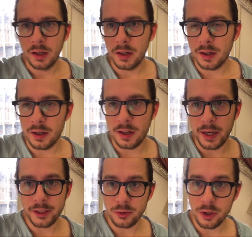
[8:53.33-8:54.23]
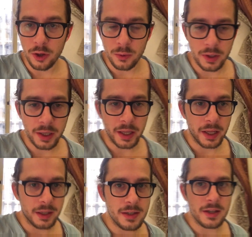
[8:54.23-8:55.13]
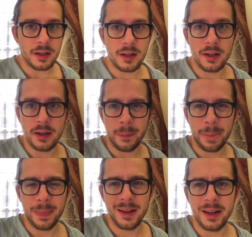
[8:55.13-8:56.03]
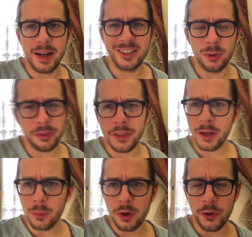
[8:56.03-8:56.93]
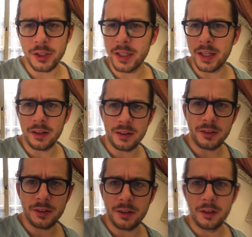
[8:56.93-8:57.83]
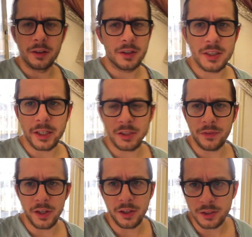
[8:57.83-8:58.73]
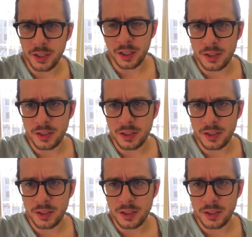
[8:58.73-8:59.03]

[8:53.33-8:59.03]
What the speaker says: I don't know, and I don't think we're going to hit six figures